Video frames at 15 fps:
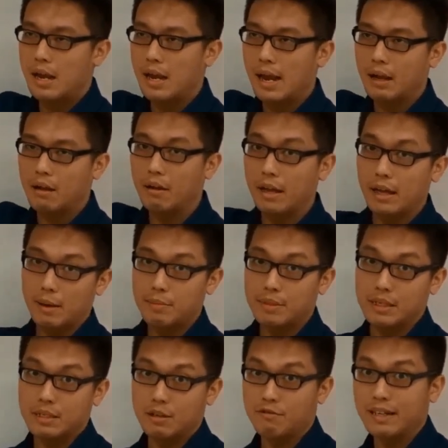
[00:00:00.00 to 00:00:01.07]
angle AMC
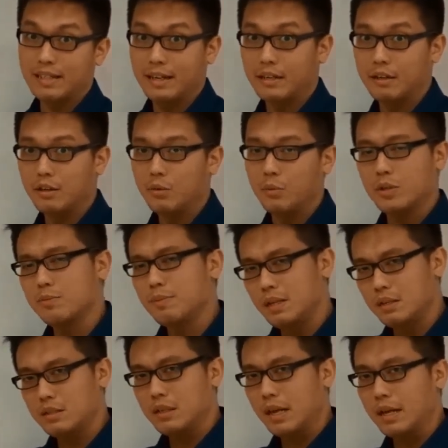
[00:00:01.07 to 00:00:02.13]
is a right angle, which
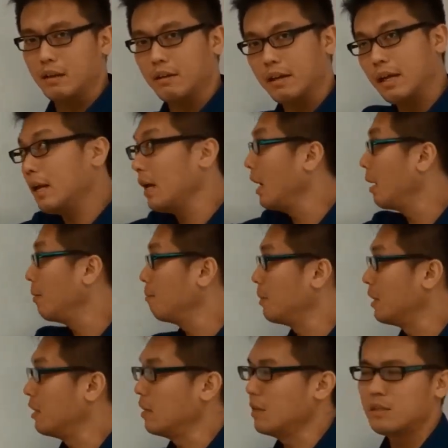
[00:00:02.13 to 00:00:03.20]
means angle
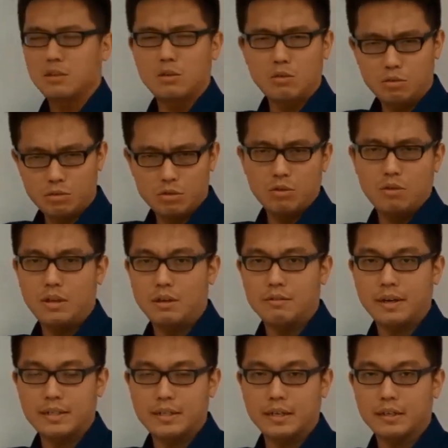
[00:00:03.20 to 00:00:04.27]
AMB is also a
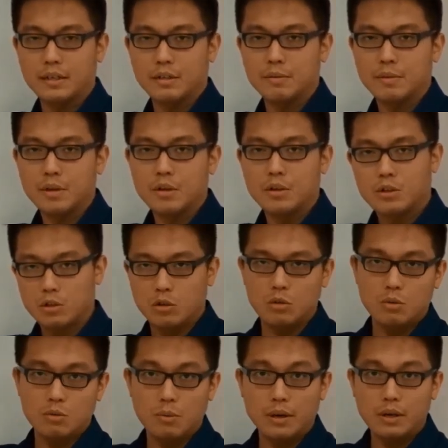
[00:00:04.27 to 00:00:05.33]
right angle.
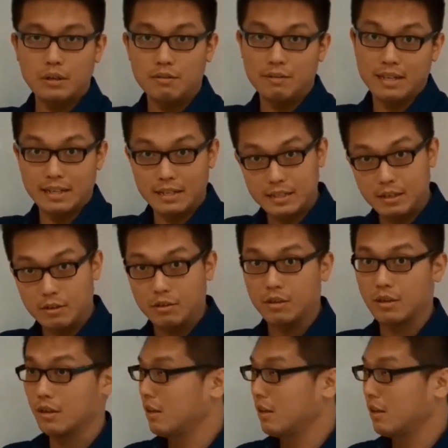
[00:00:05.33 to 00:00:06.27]
So we're going to write that down.